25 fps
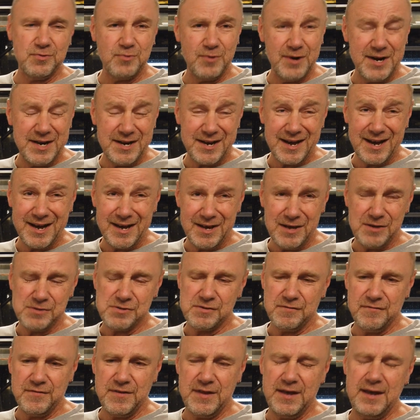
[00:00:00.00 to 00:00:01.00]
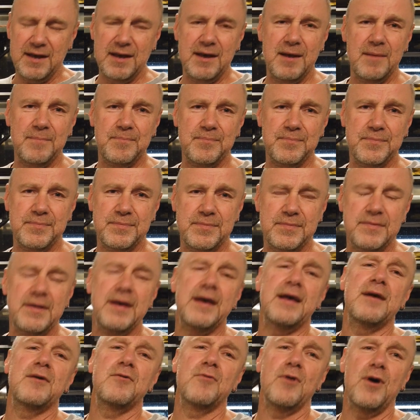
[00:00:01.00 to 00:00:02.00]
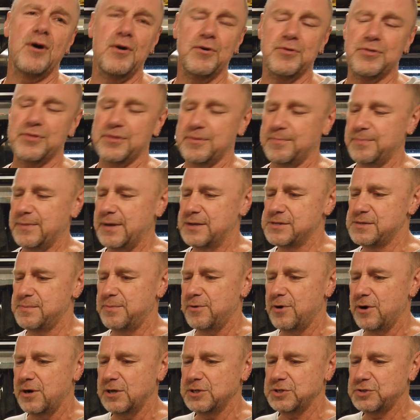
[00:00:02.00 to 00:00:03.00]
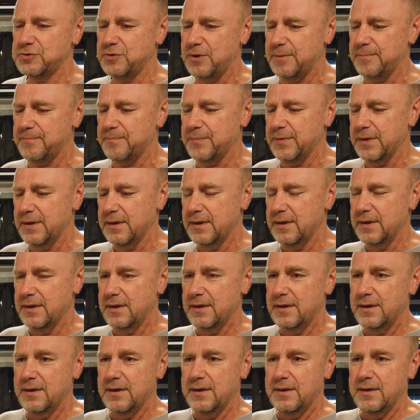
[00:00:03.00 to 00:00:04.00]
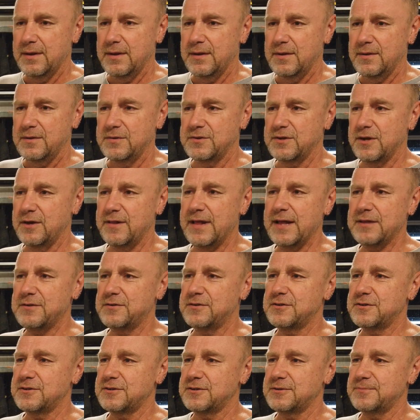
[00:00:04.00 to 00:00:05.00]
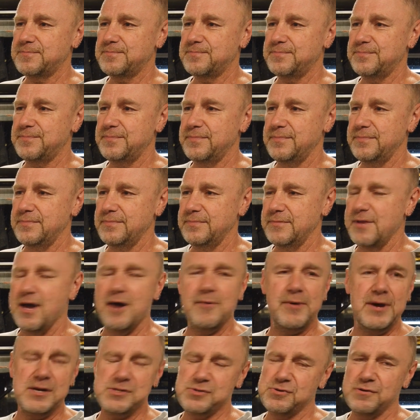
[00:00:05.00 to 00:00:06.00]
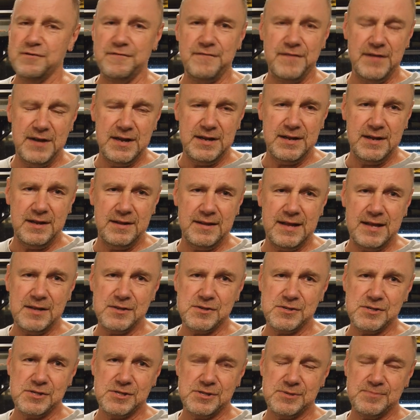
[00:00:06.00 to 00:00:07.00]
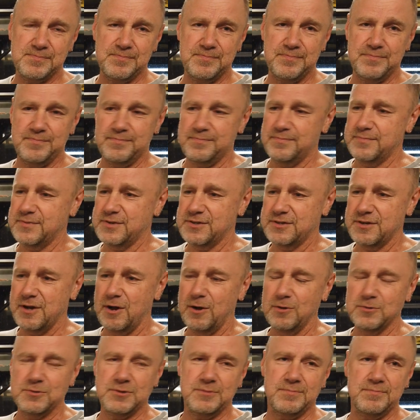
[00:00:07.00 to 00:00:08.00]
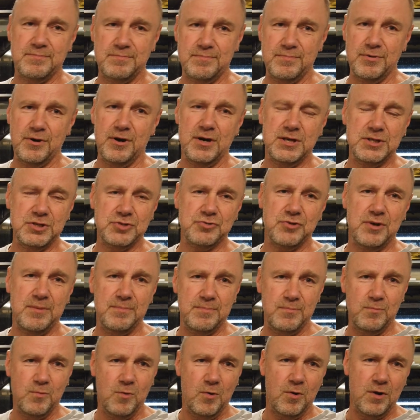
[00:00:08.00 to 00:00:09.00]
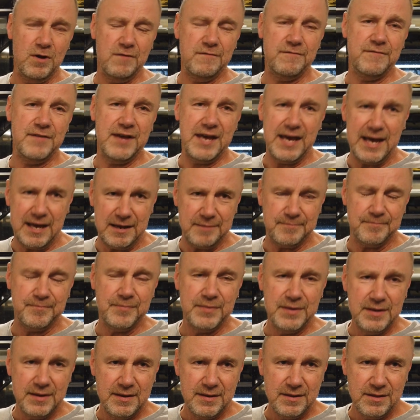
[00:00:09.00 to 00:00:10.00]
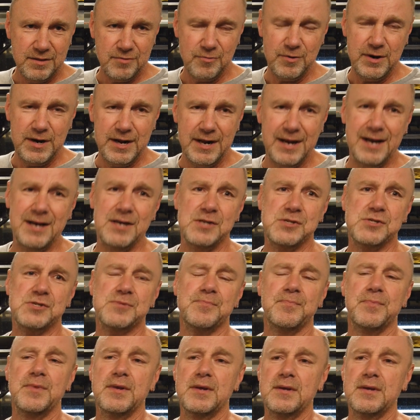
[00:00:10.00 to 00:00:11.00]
3 days of their growth as a brine shrimp. So that's no extra feeding. That's salt, brine shrimp, water, forget. 3 days.